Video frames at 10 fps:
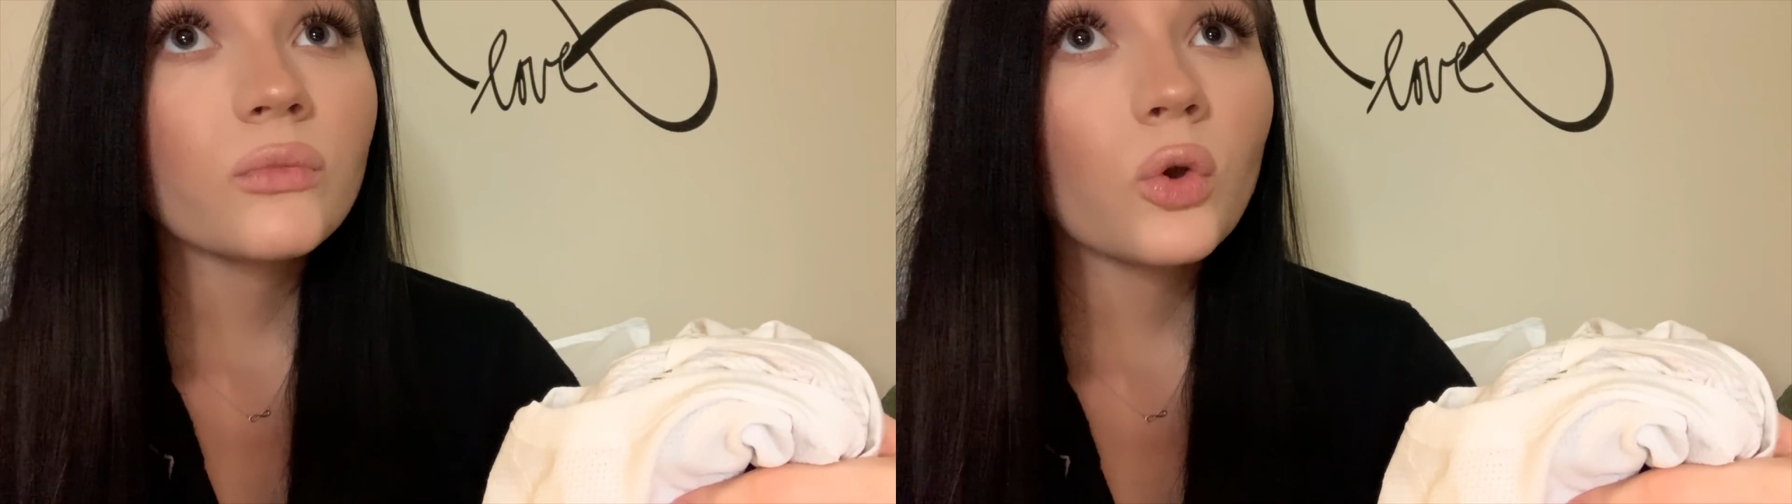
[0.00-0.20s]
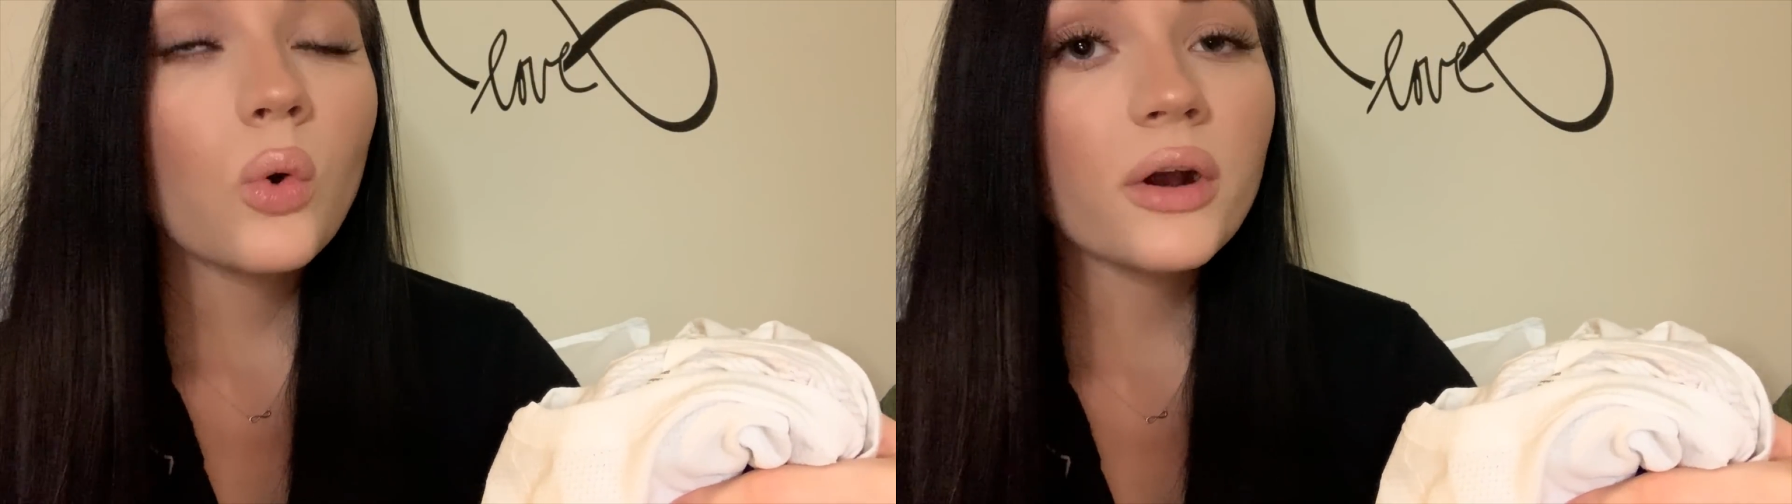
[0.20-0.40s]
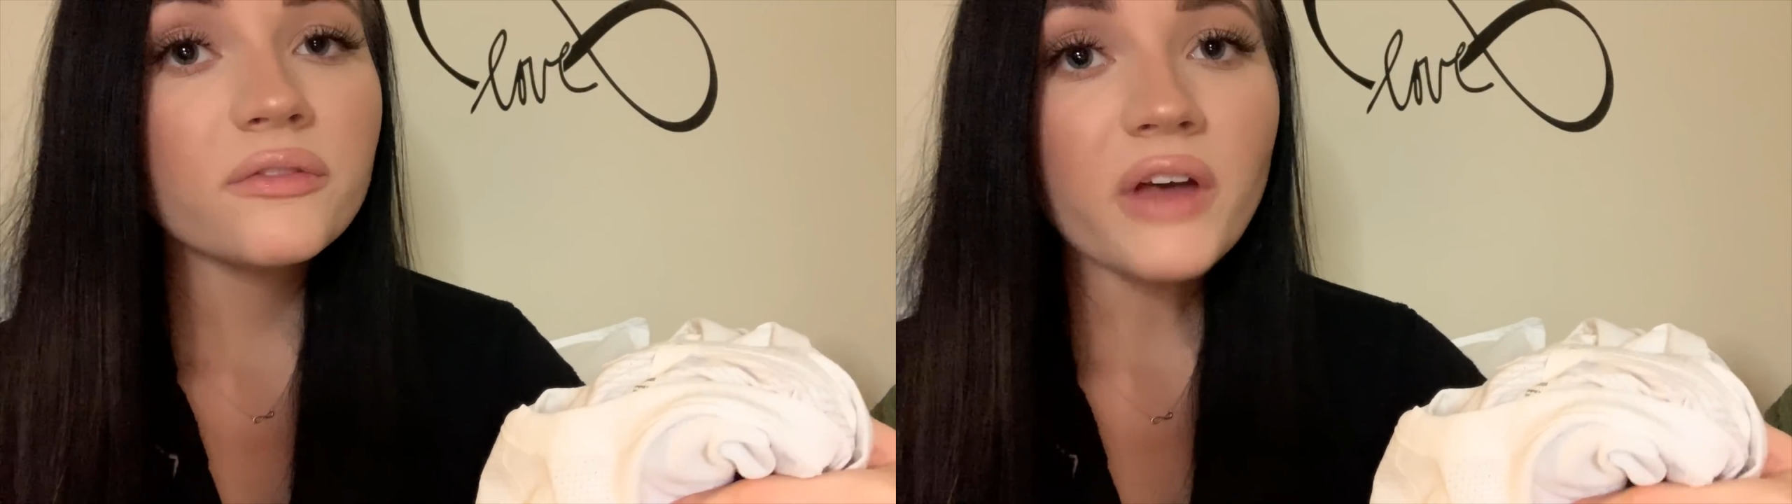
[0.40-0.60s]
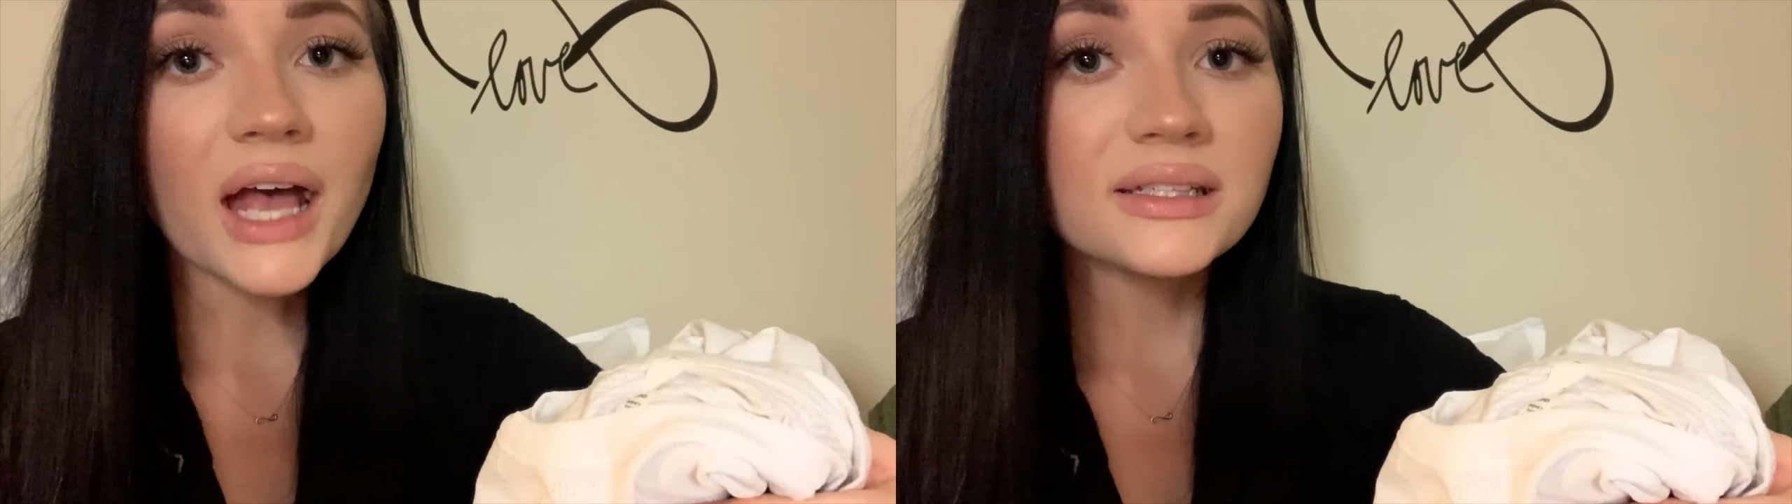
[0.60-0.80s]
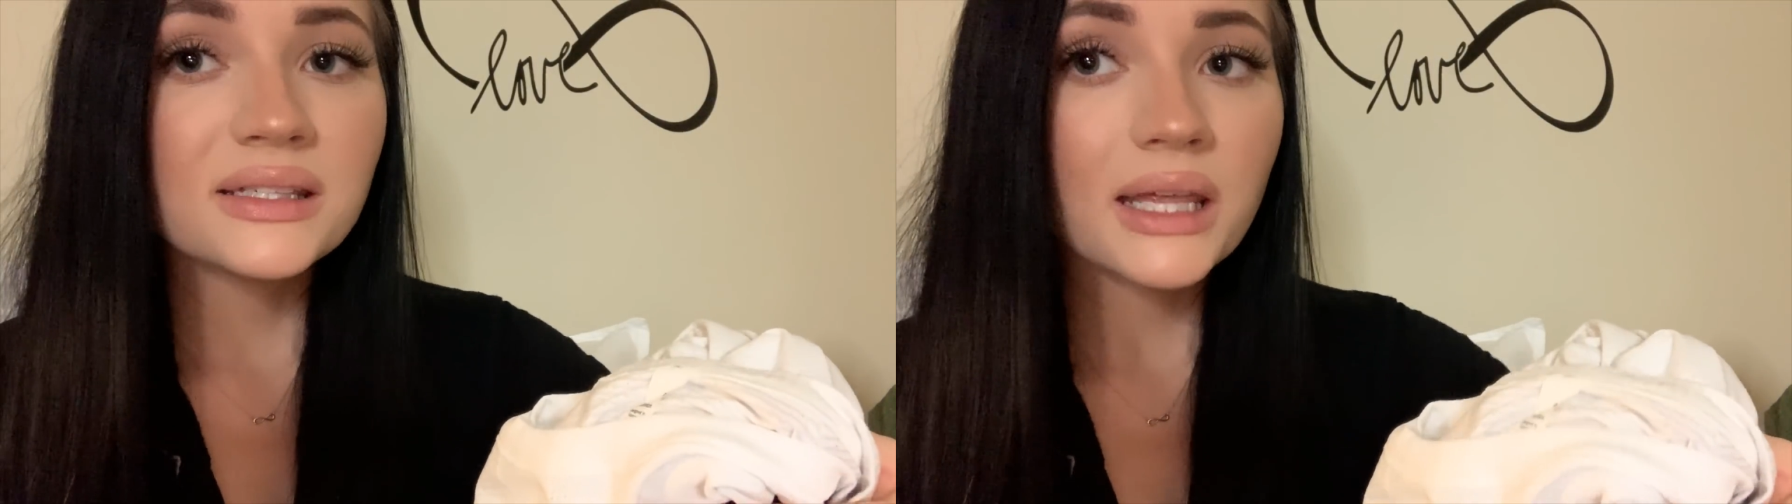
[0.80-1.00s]
or
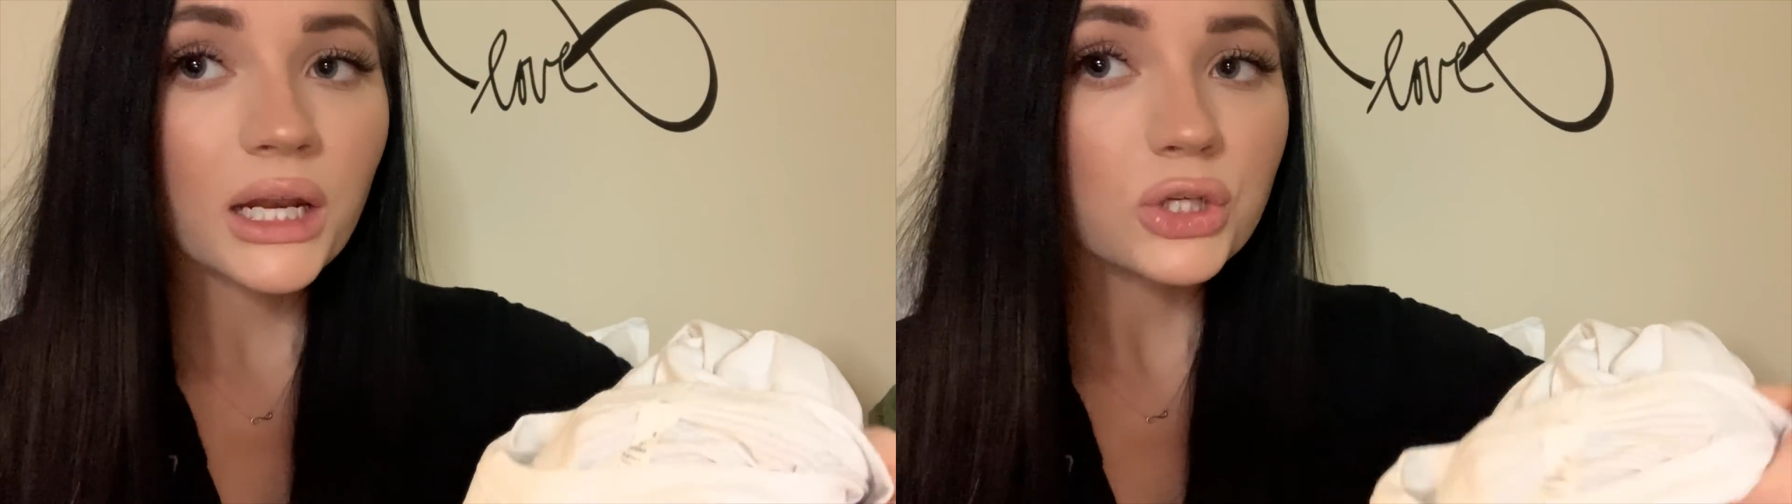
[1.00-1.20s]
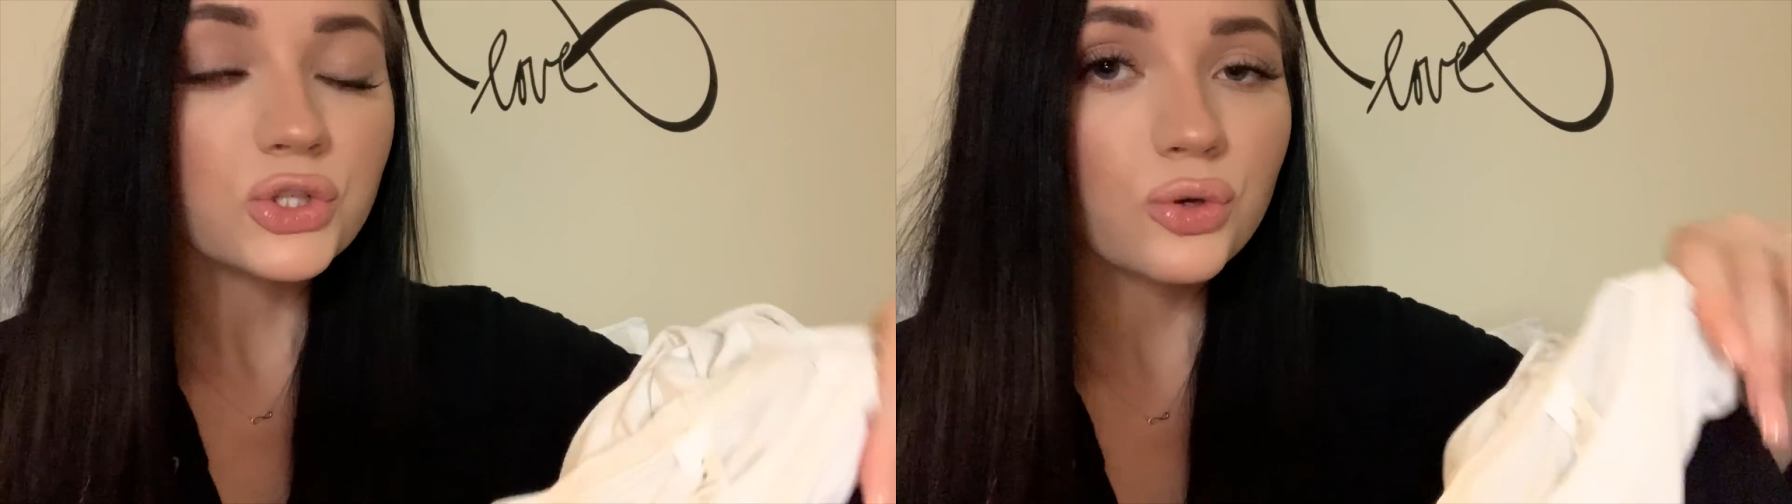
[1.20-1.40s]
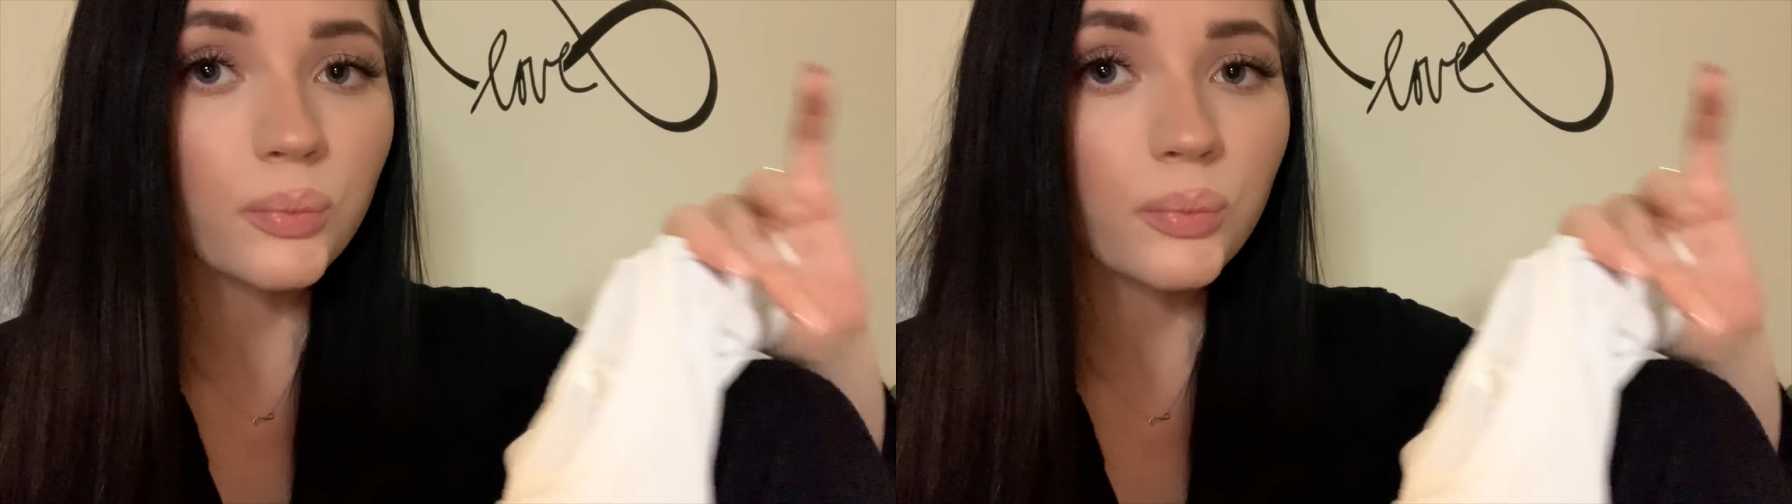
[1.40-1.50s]
vest, then I do